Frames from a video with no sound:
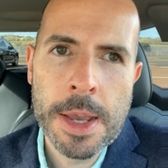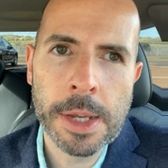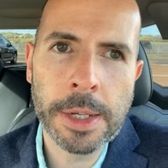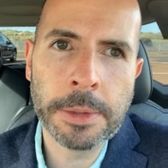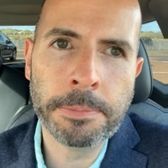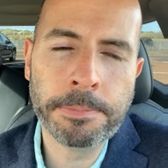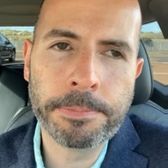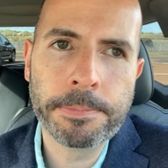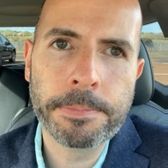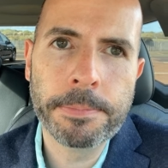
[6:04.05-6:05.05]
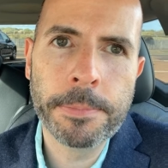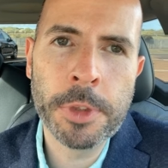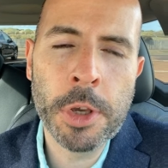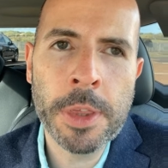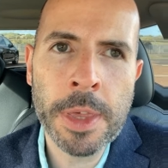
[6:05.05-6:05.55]

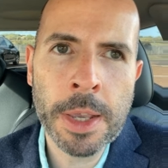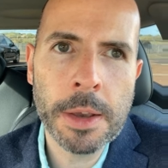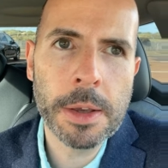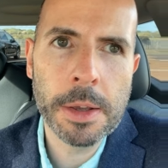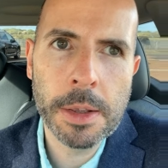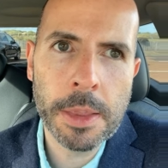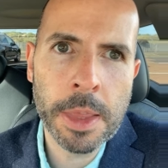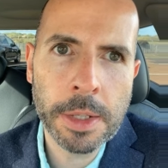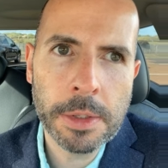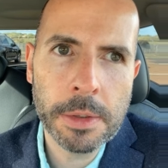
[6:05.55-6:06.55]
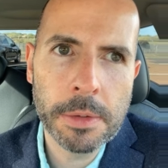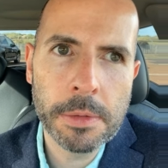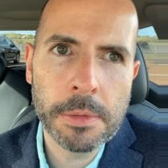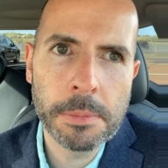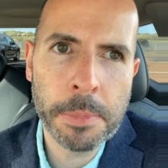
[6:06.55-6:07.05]
The other thing that,
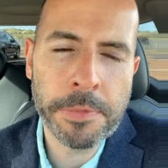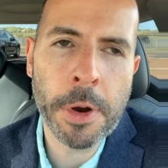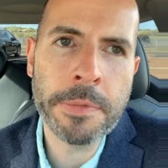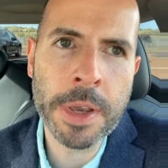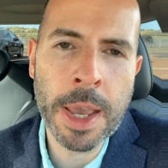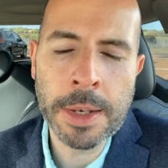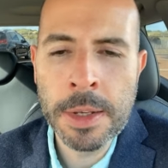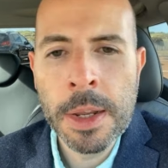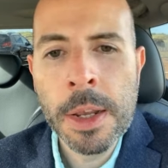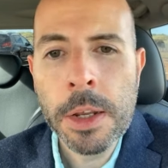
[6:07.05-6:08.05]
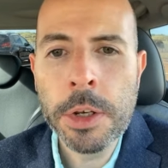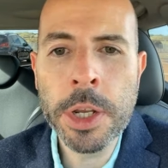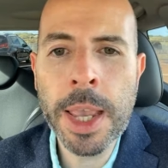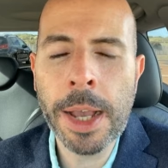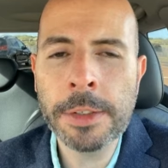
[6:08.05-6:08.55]
before I forget,
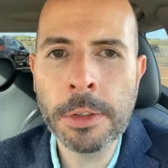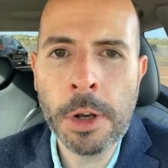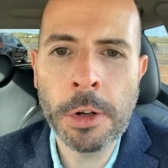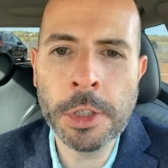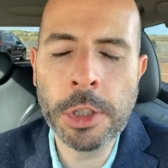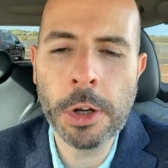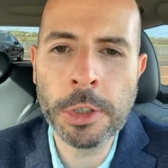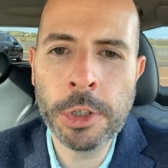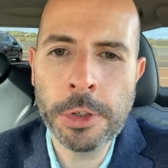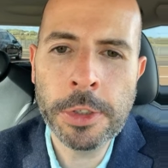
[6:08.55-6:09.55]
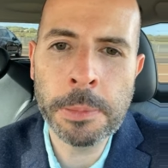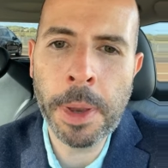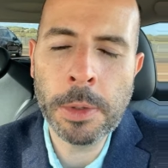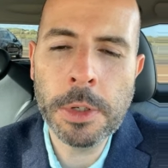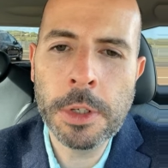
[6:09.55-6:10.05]
Newcastle College are just
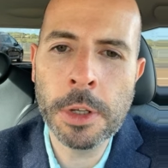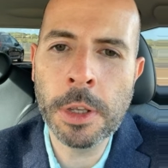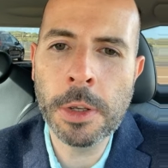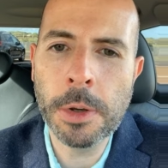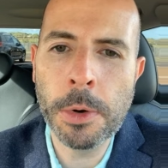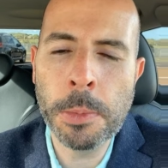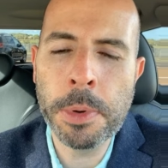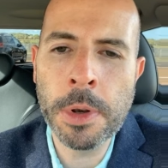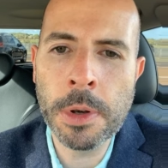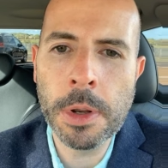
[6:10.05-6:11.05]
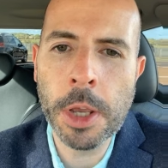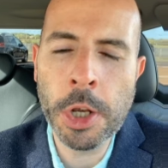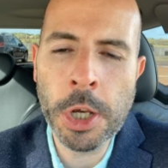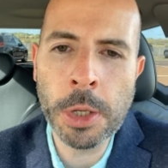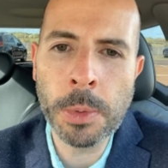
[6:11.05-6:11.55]
about to open a
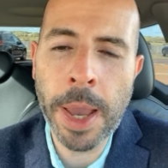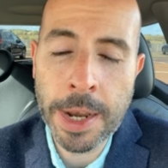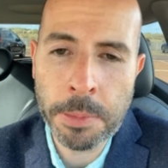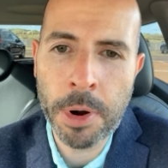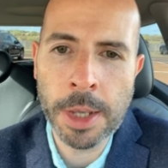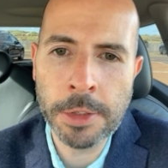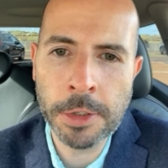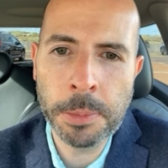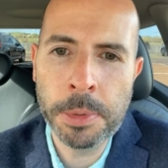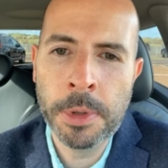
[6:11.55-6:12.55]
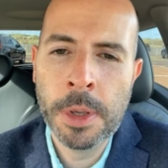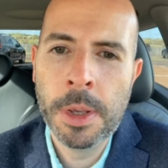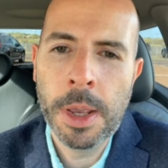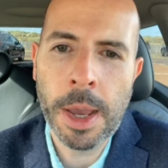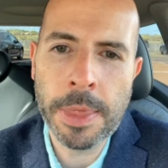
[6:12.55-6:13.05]
new enterprise hub
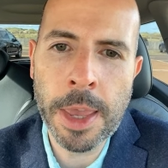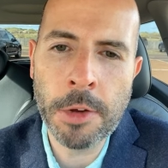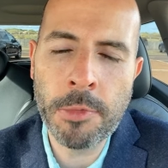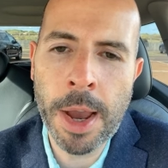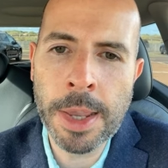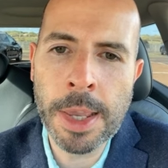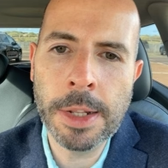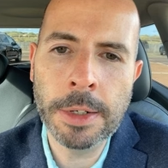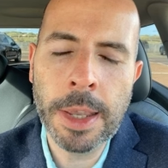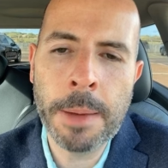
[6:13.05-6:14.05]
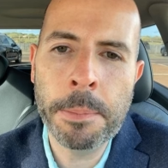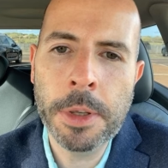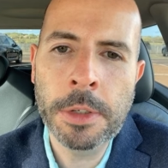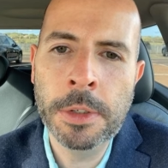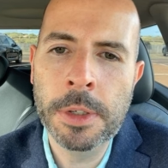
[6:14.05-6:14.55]
at their Rye Hill
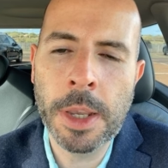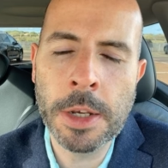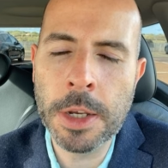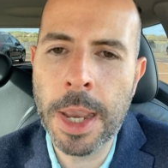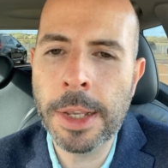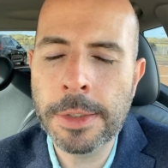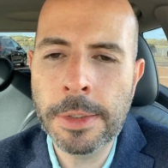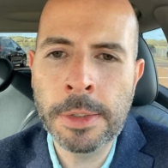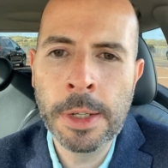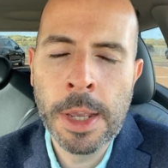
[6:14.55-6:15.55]
campus in Newcastle.